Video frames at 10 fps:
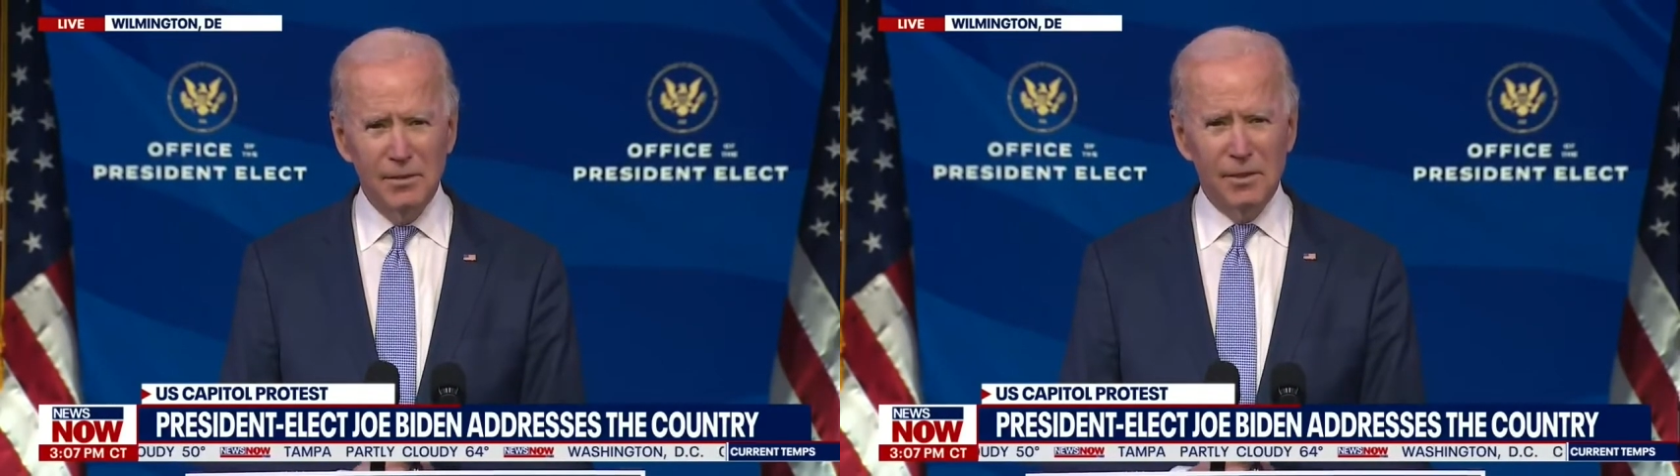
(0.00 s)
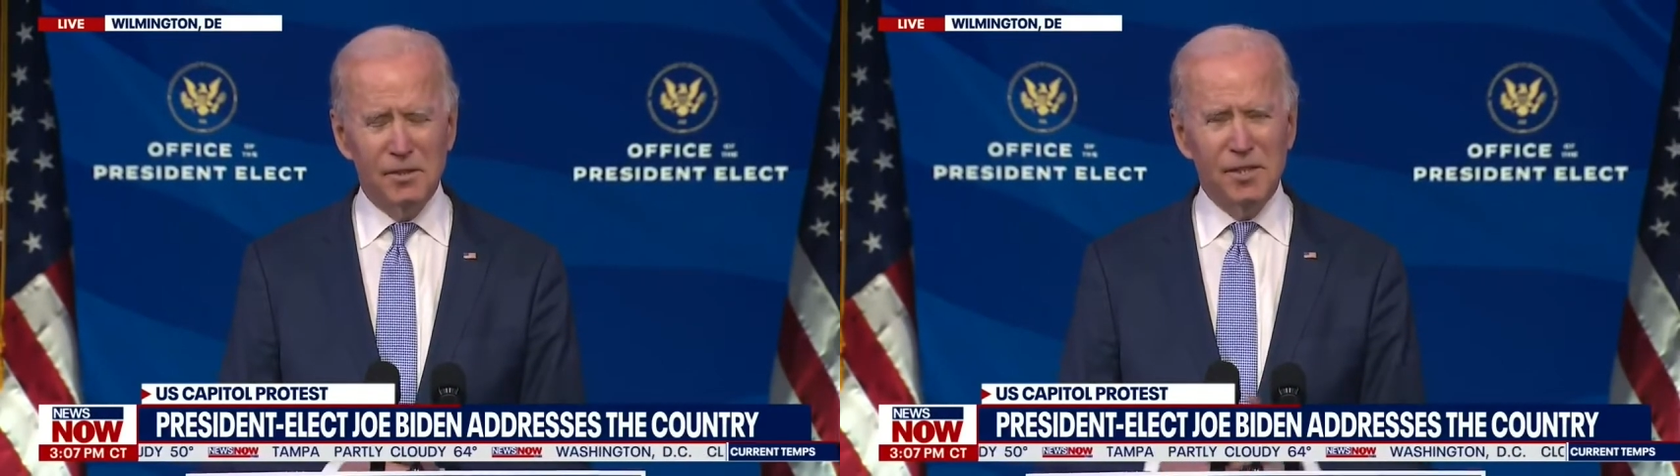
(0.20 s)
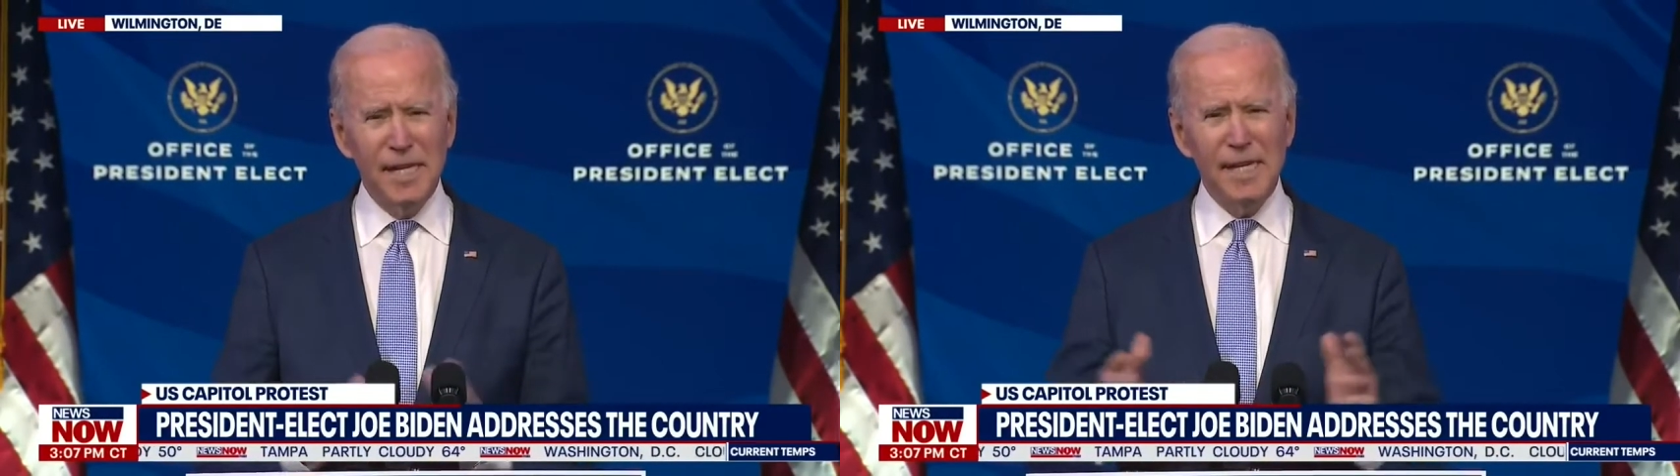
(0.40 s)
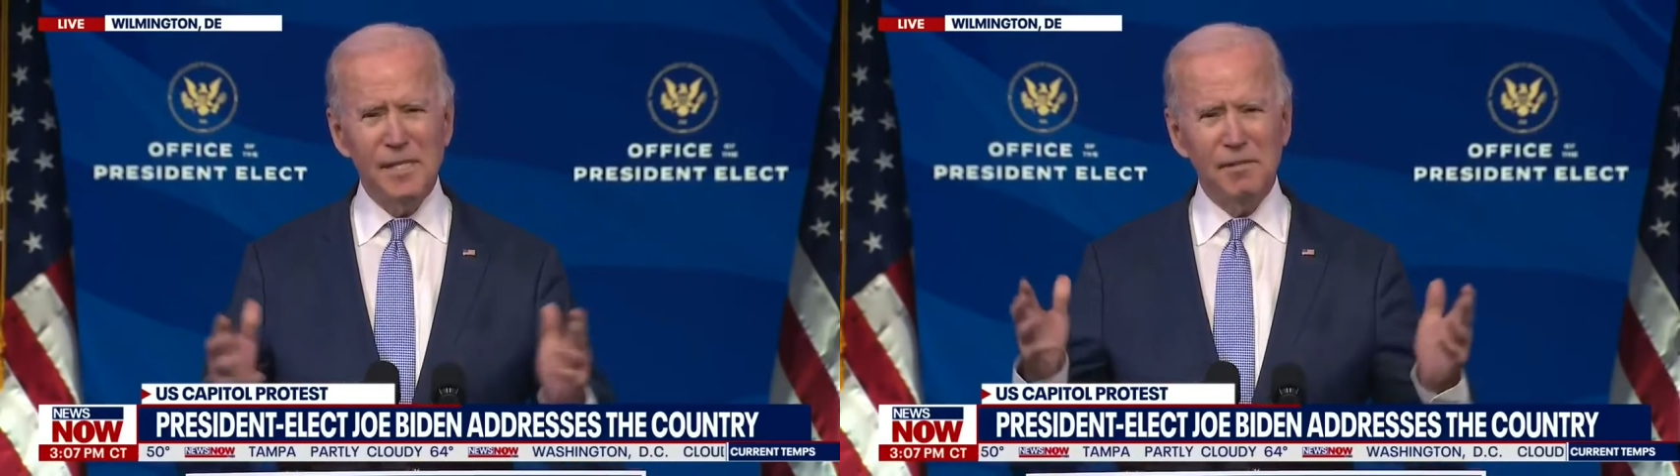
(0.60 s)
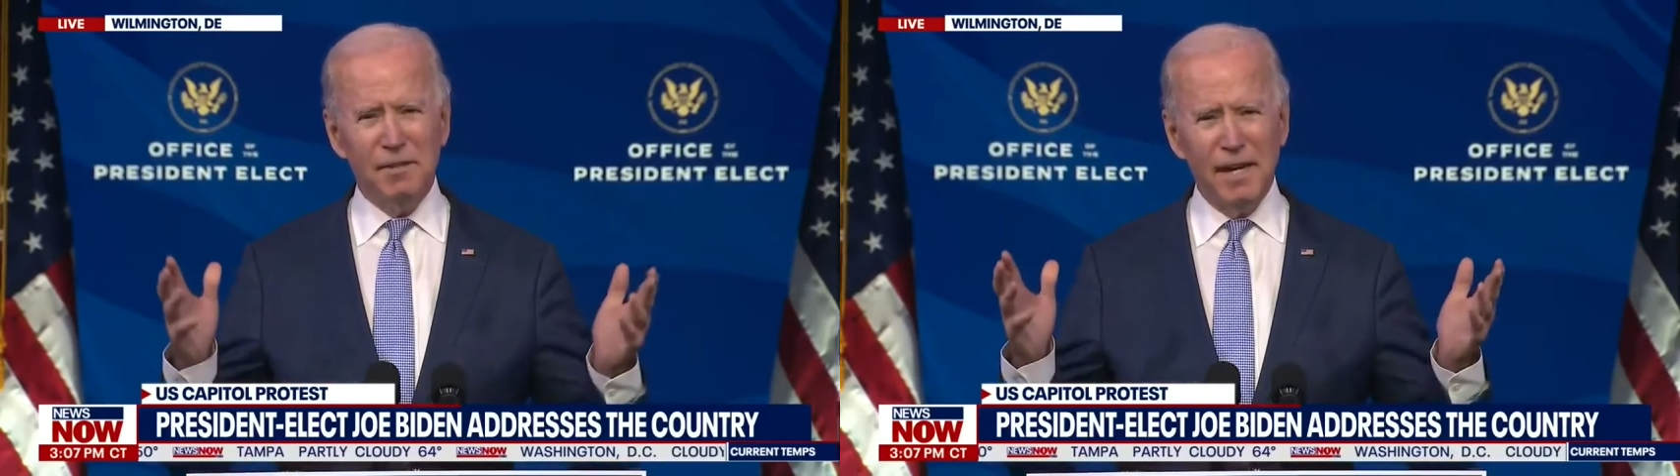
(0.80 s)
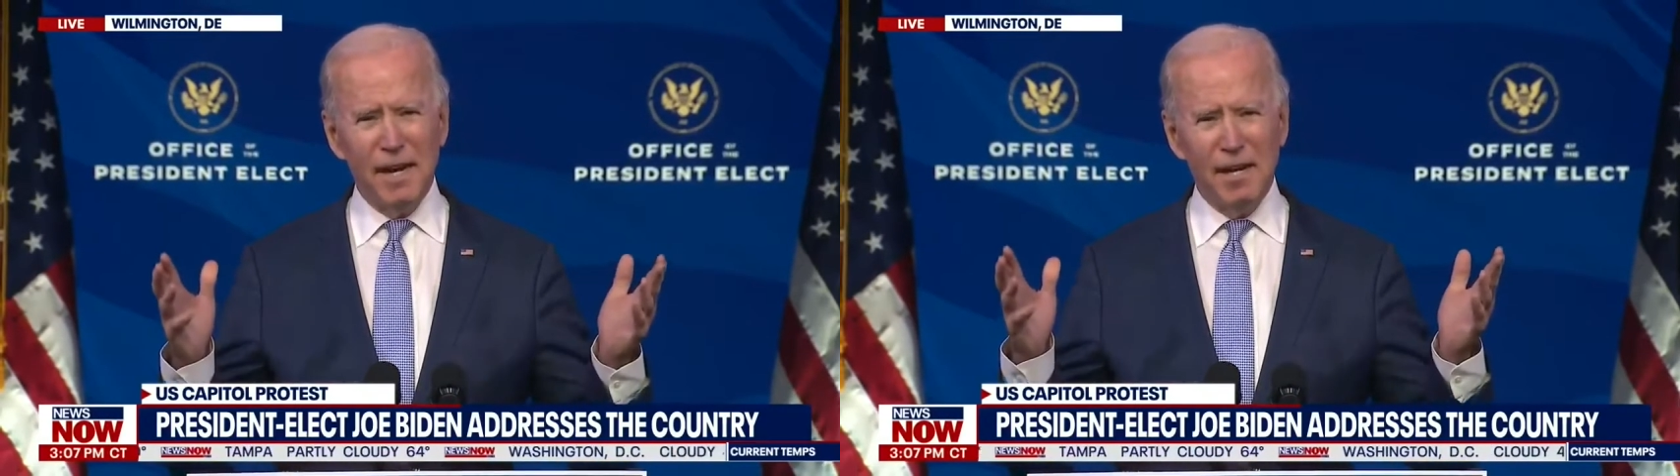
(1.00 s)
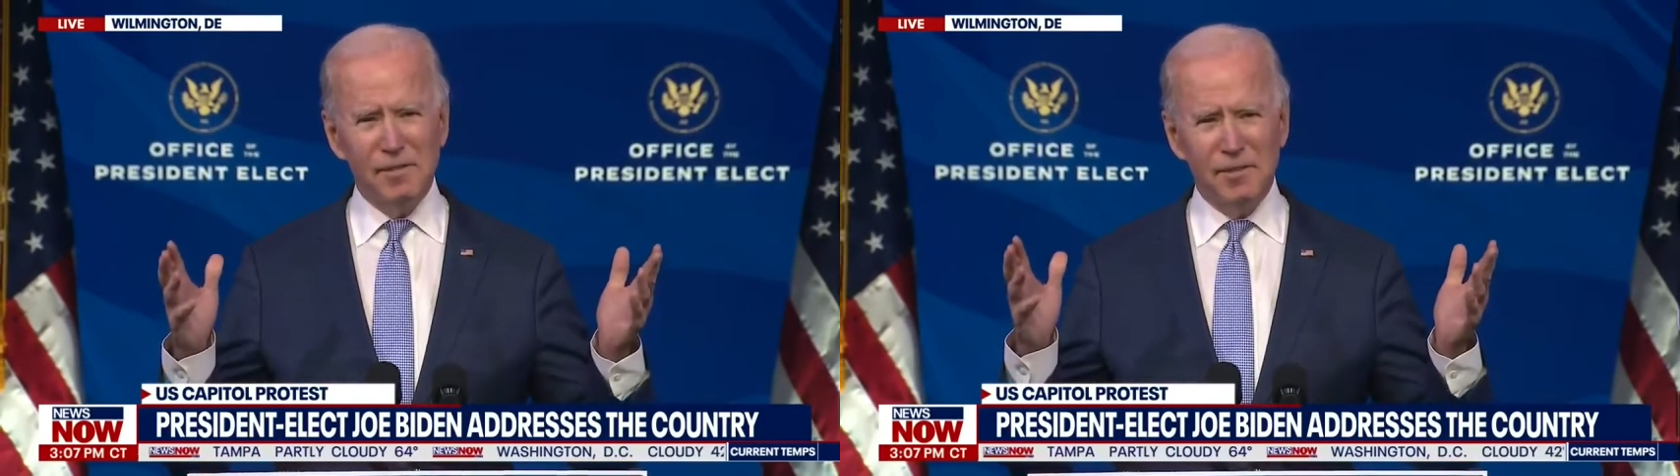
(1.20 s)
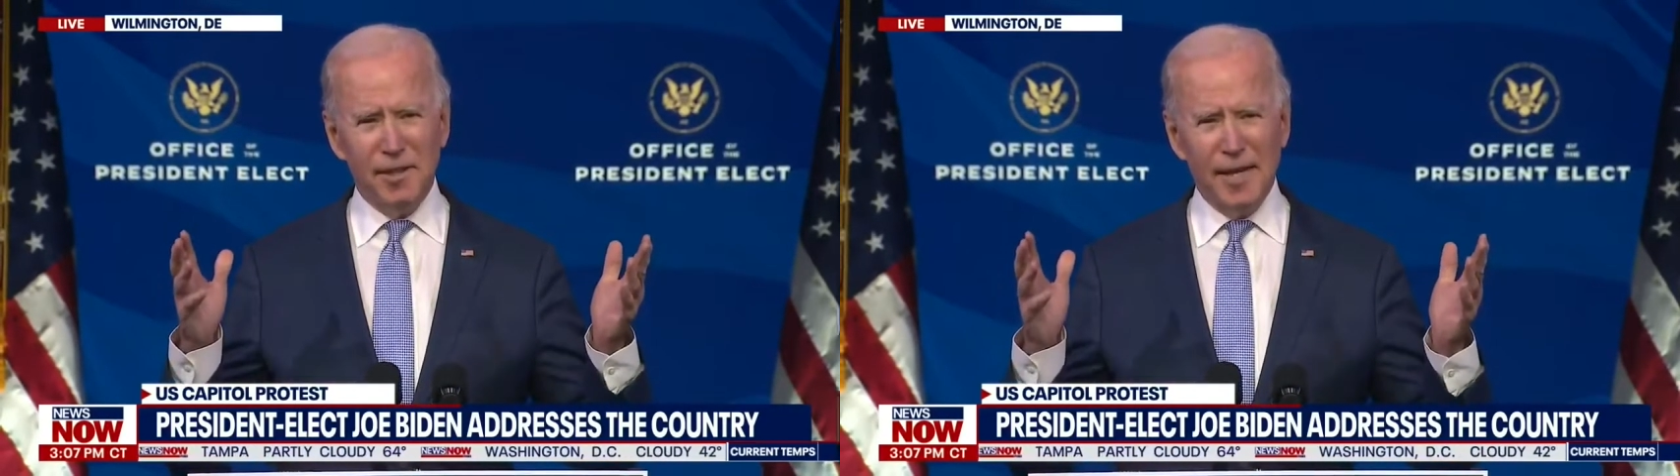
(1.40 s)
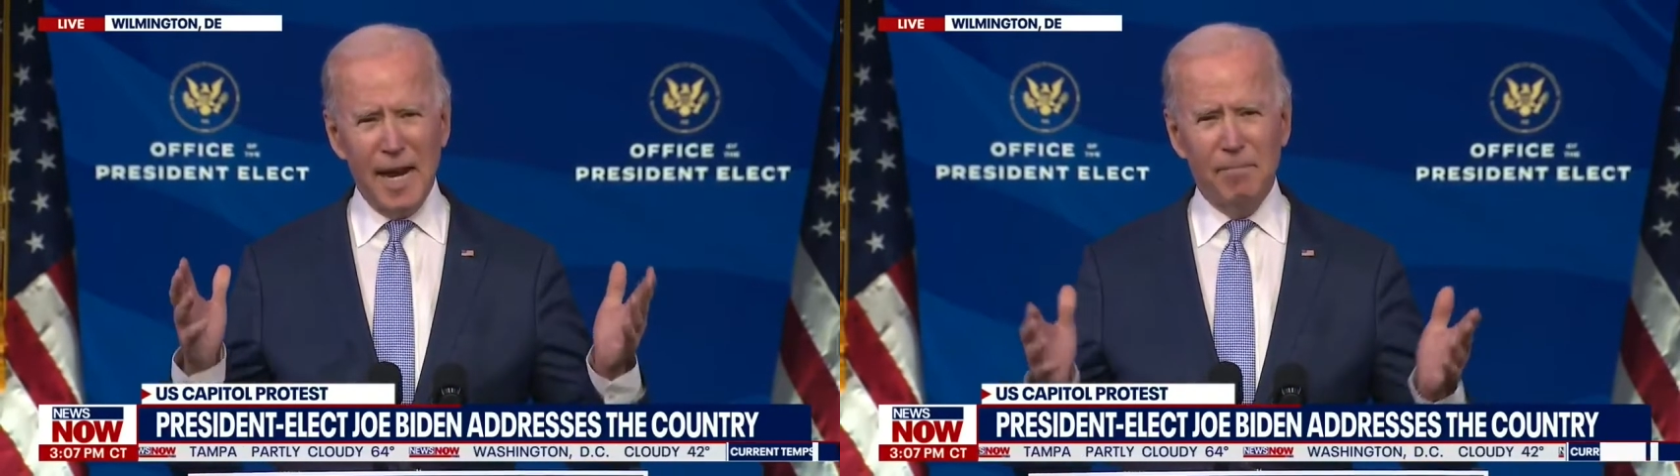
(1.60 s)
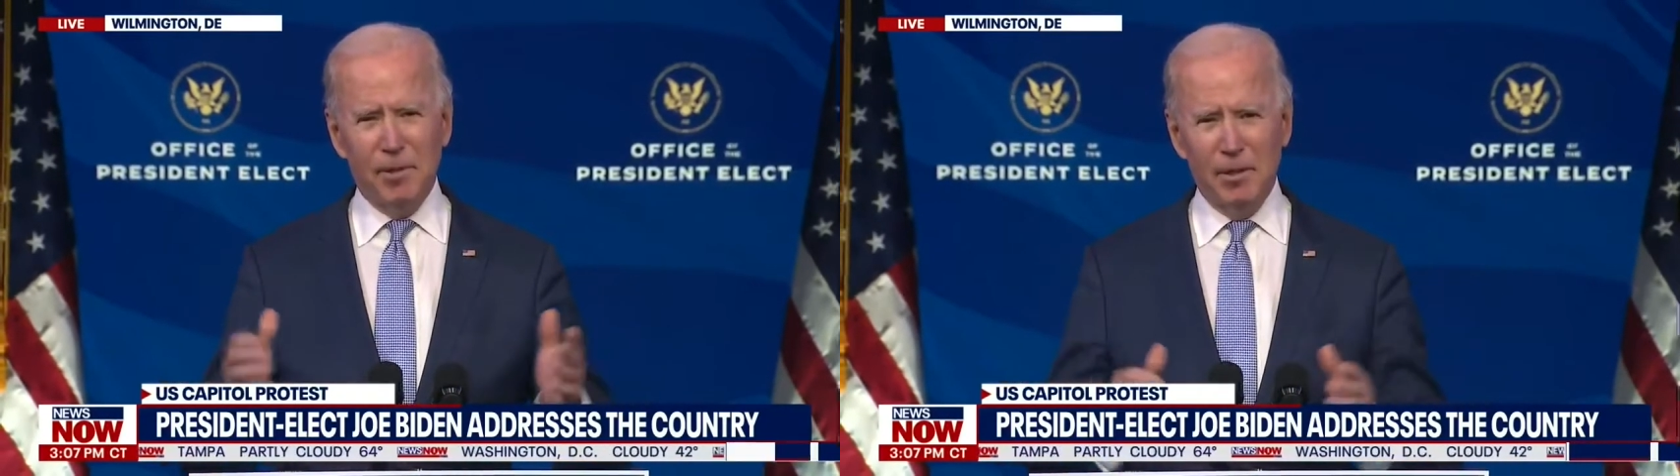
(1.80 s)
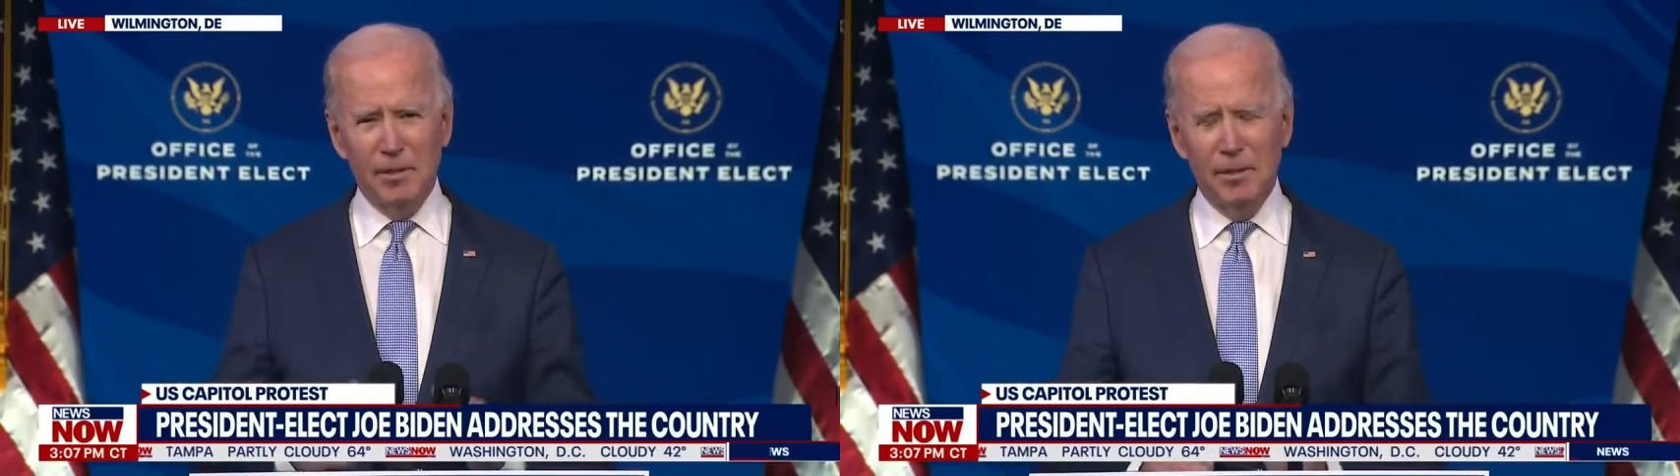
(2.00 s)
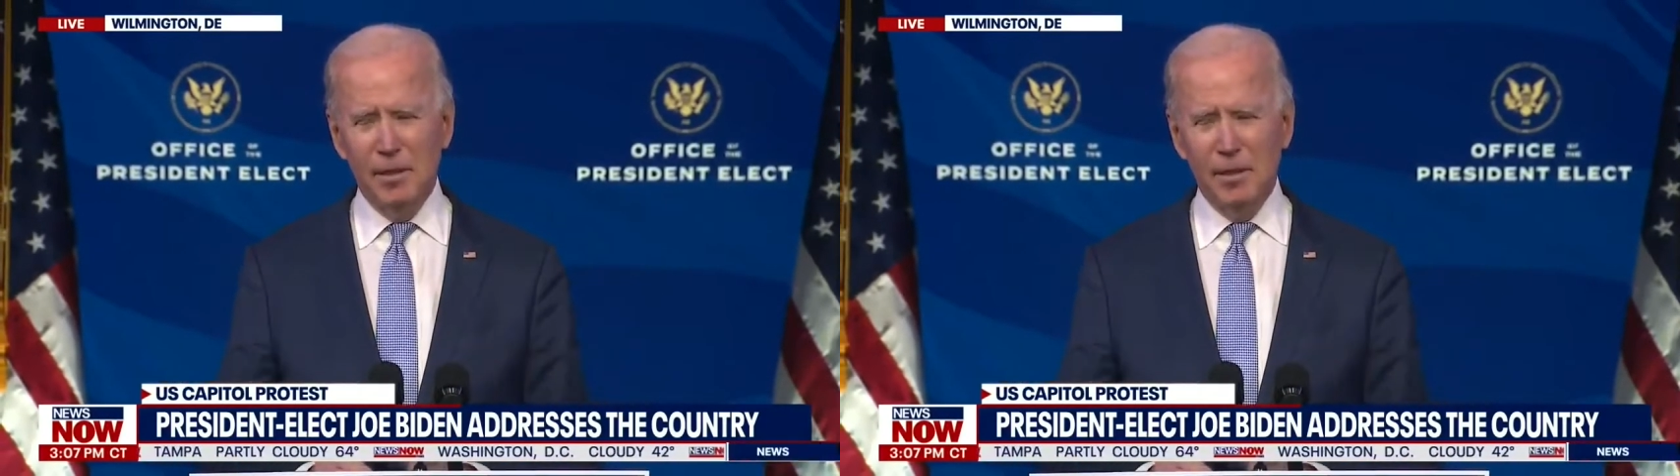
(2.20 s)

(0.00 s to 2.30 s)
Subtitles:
The scenes of chaos at the Capitol